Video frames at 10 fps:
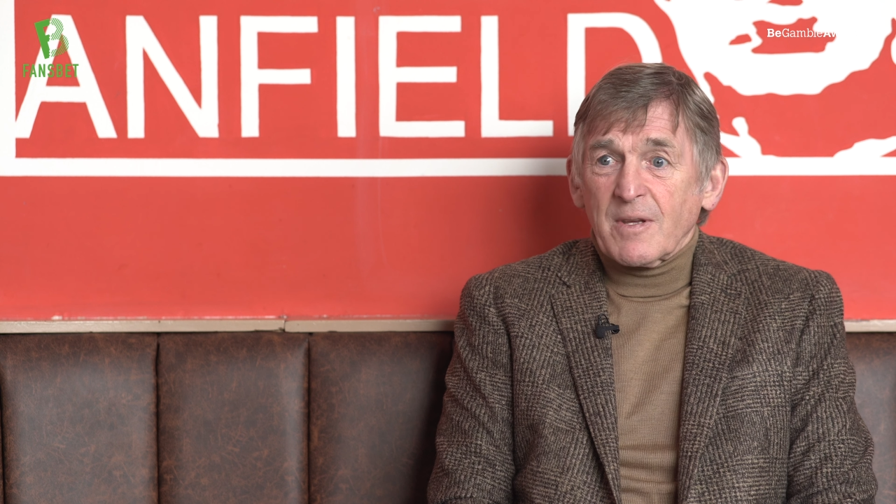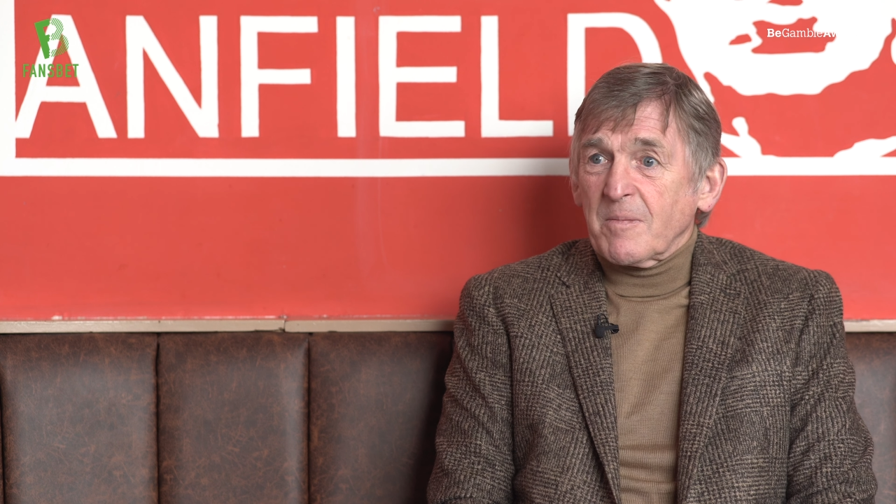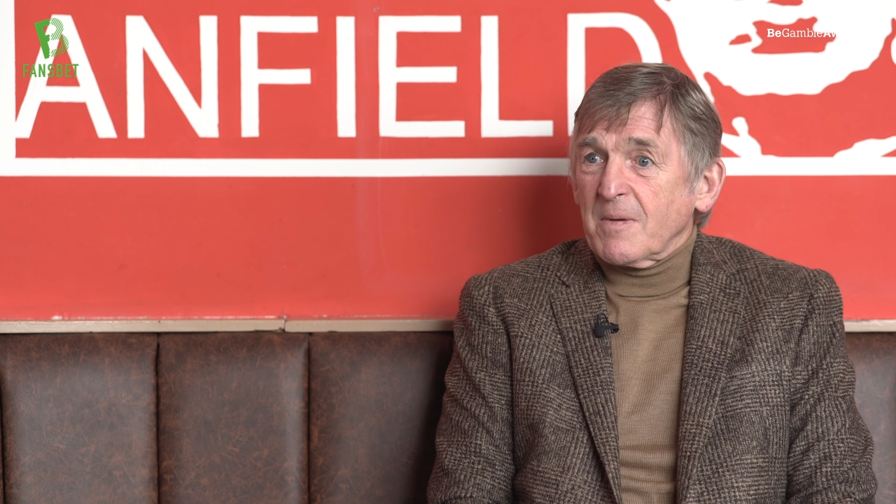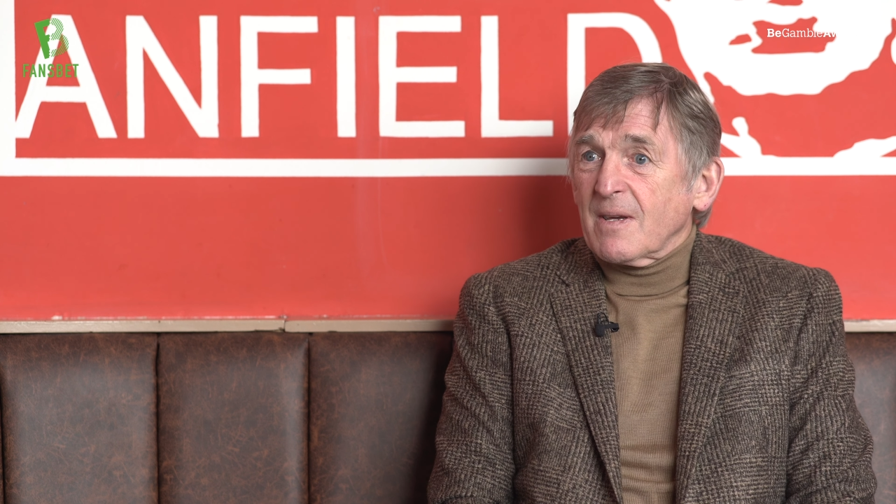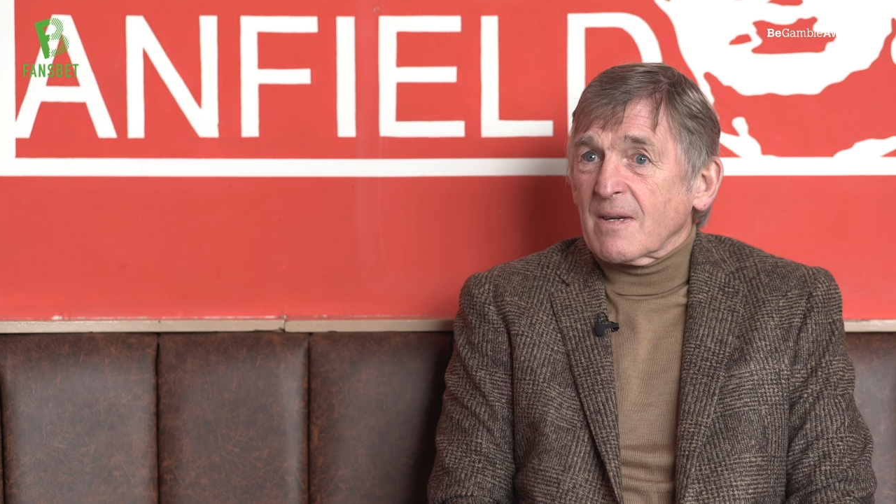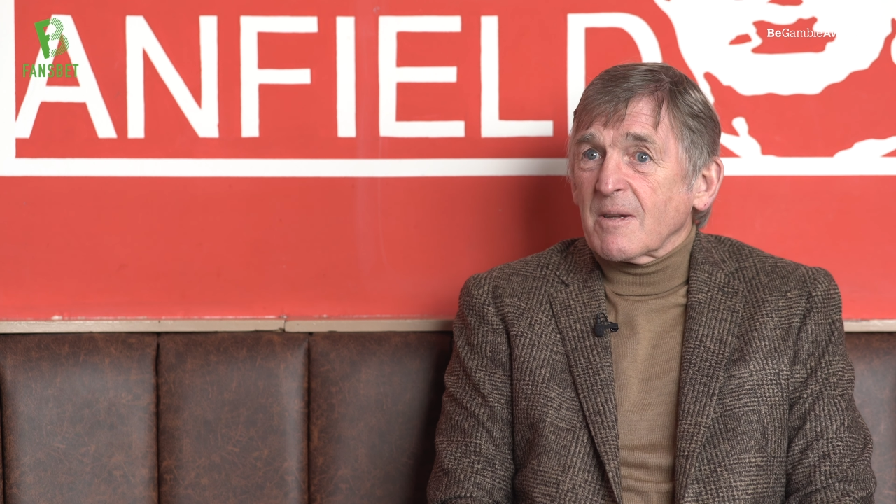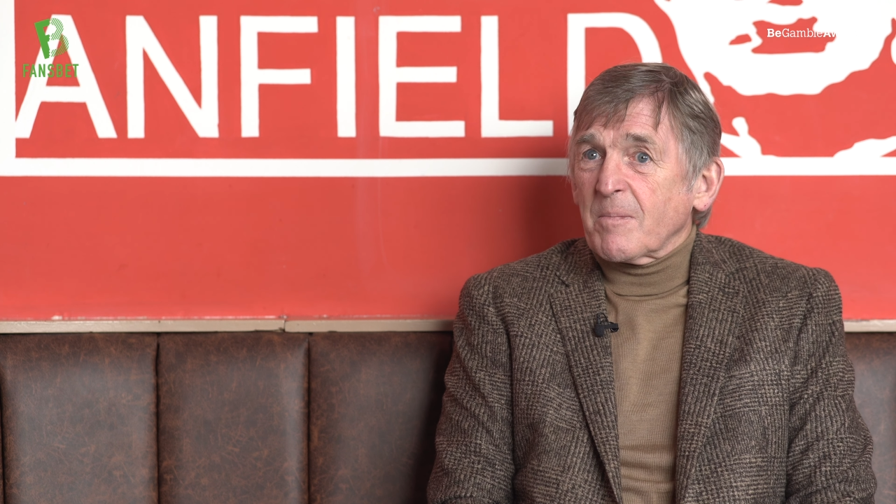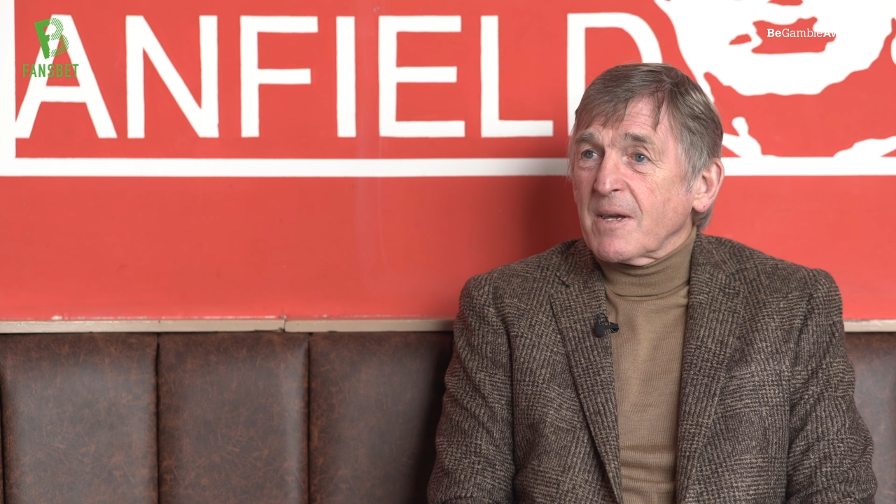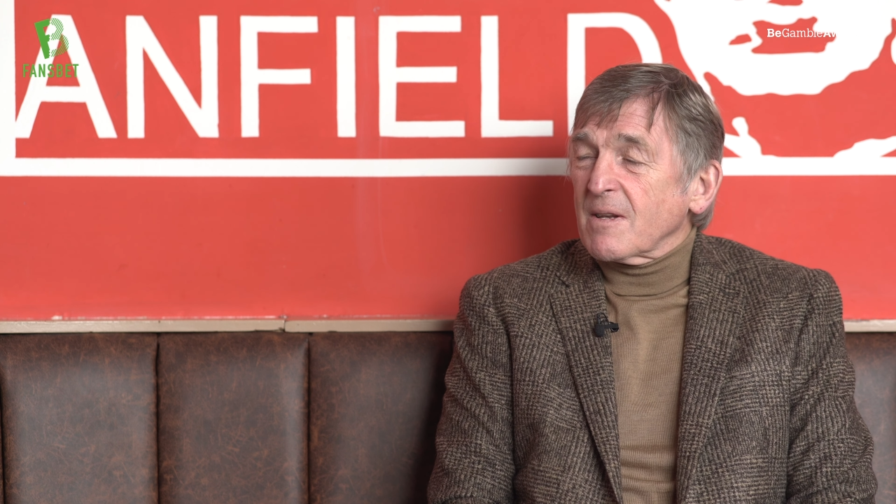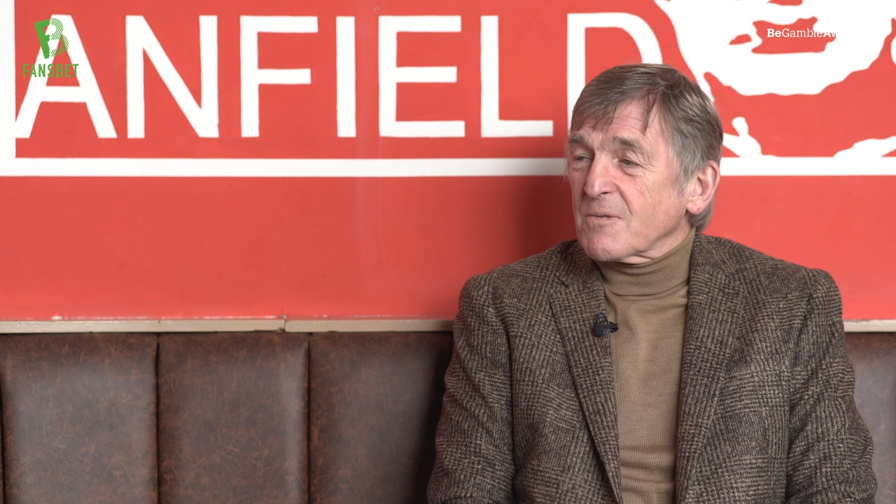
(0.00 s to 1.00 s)
that you meet are your
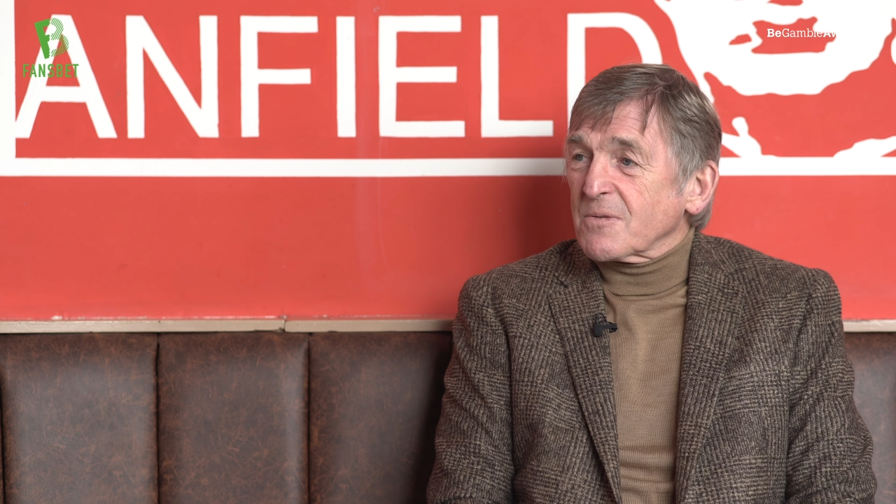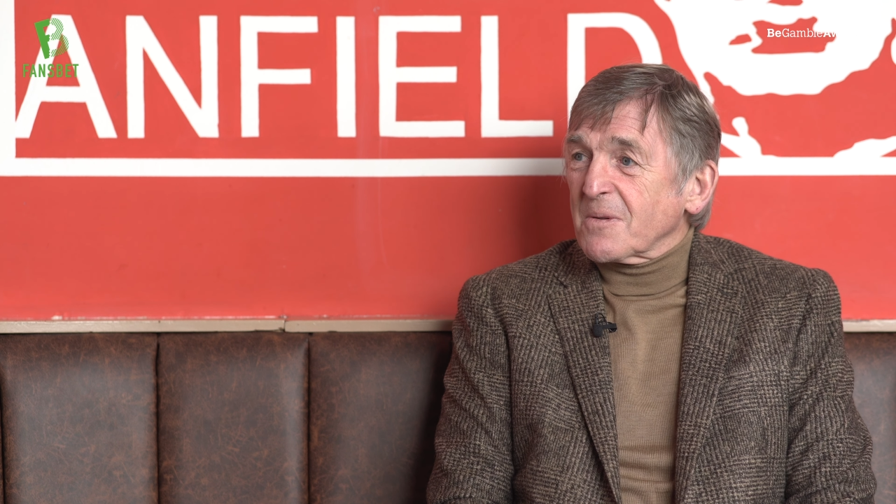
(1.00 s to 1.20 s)
parents,